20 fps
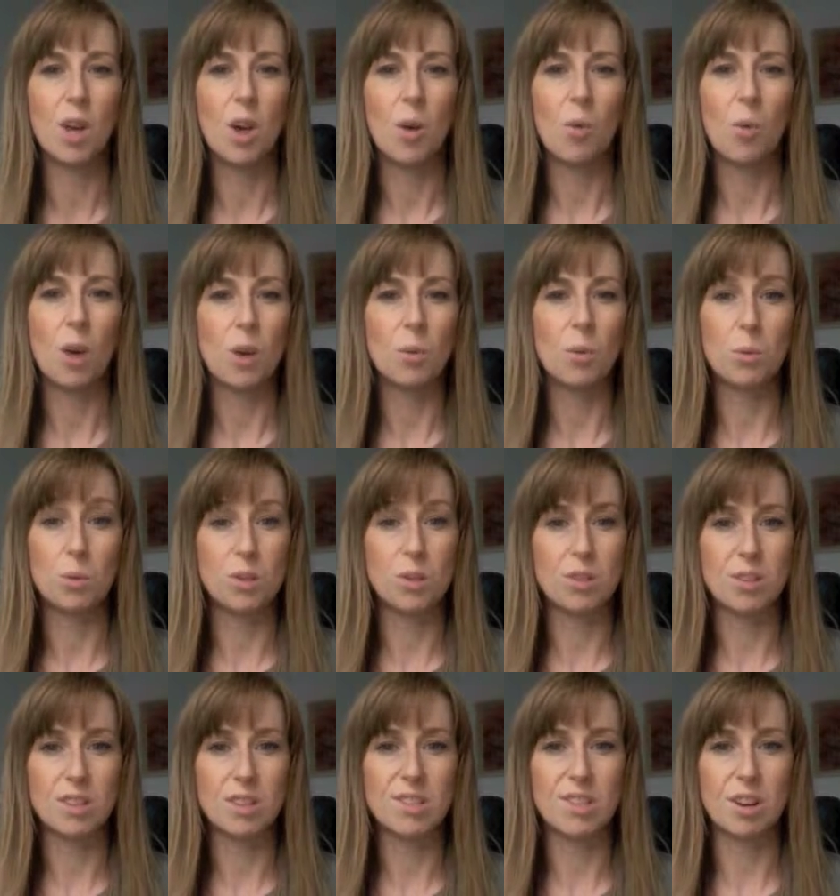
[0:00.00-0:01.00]
why we were
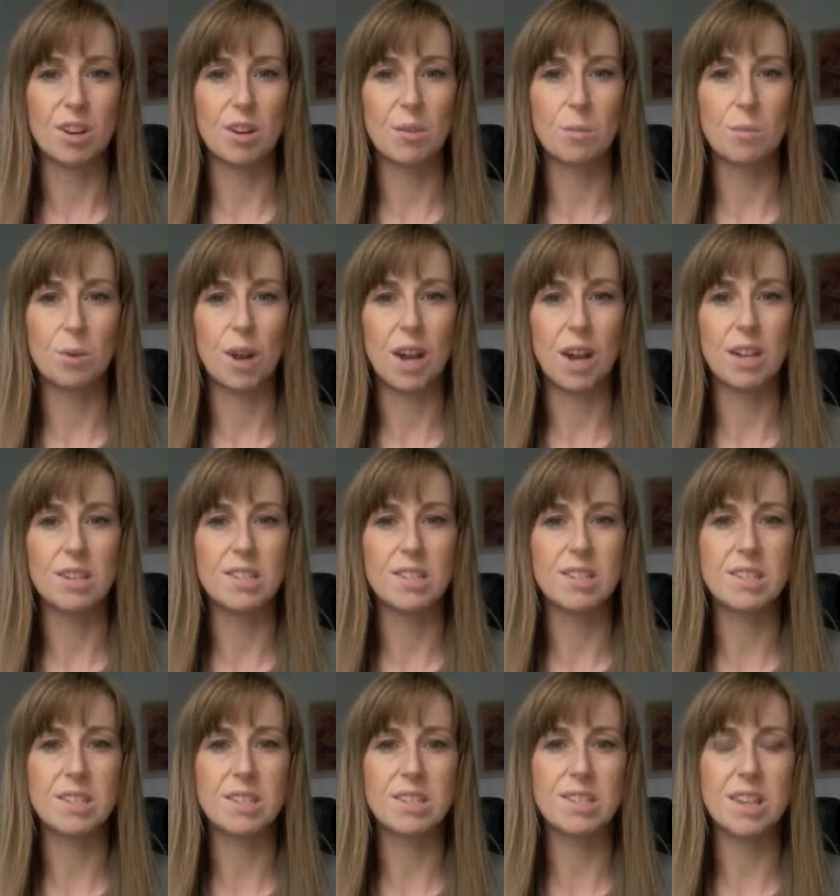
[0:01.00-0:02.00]
doing certain
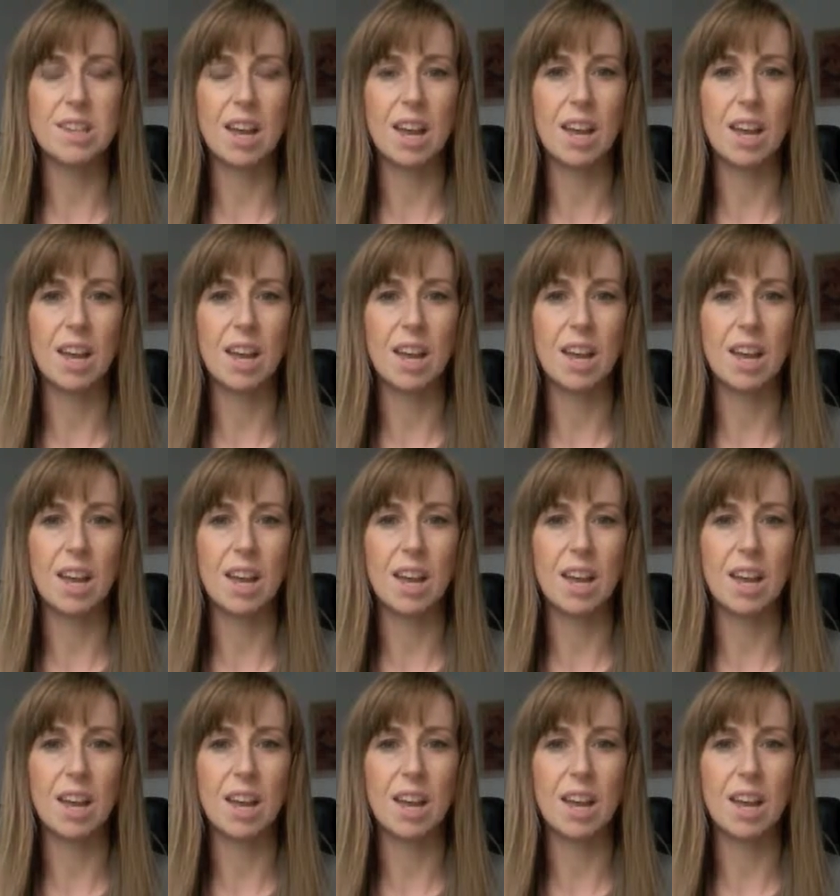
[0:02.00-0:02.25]
practices